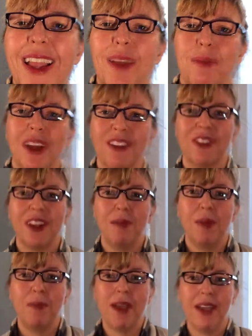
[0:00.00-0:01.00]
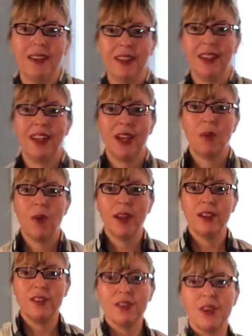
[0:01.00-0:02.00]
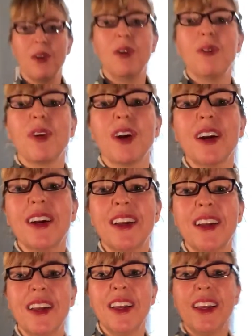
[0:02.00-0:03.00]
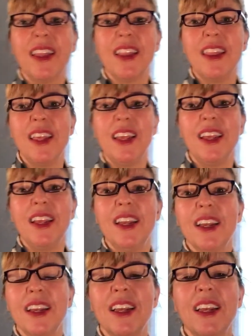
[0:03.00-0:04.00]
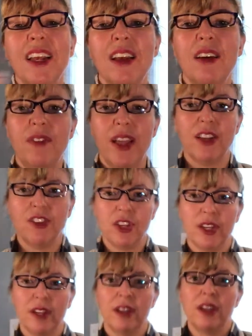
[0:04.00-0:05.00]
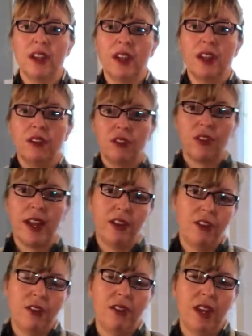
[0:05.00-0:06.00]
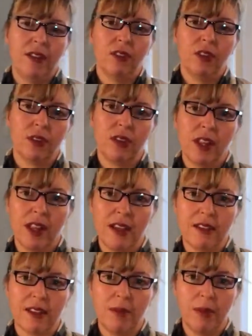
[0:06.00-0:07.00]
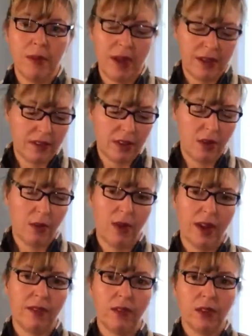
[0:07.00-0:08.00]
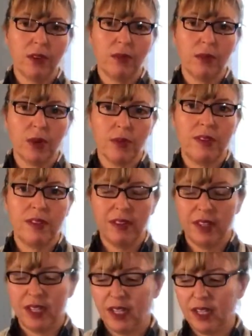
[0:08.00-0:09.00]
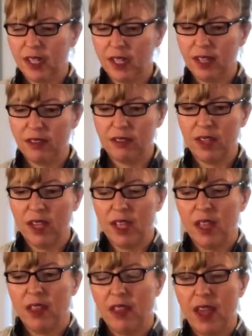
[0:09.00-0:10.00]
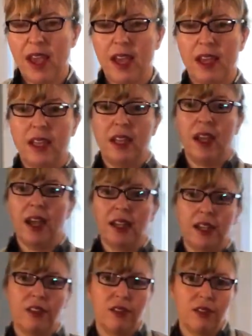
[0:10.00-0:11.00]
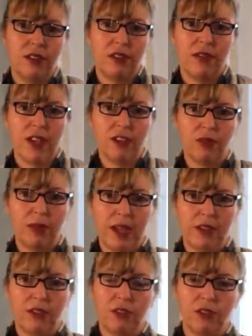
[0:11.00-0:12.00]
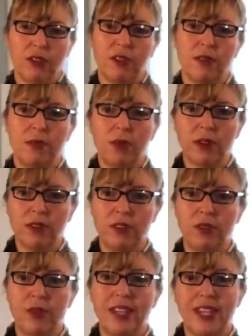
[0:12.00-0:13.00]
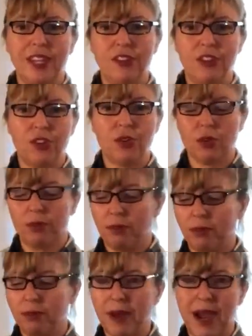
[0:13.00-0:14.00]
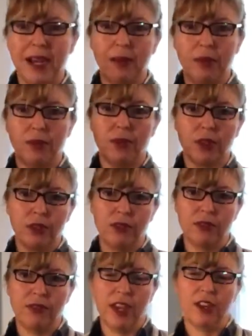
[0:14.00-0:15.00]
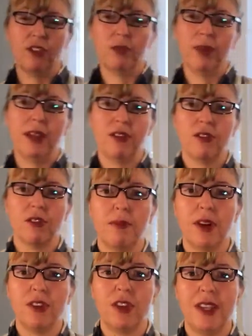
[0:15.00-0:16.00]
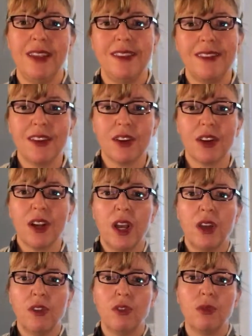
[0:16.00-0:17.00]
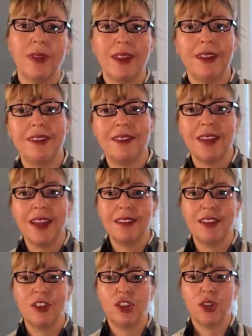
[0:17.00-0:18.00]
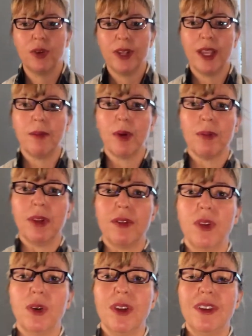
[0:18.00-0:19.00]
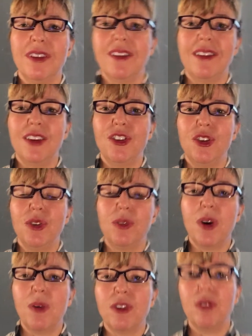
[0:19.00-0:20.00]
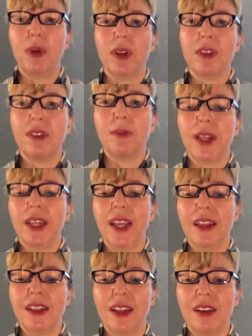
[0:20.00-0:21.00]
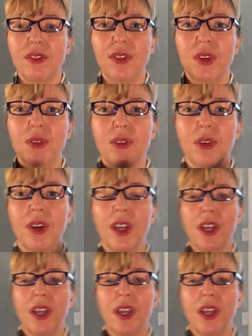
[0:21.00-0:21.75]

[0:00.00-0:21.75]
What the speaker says: I am Dr. Amy Bend, and I wanted to go over the fascia strategies that I've learned in the last couple months. So what I've learned more recently is that I like to use these fascia blasters. It's important to heat your body before you use a fascia blaster. It's much easier to release tissue and get more blood flow into the tissue. I want you to be able to see my leg in the next view. So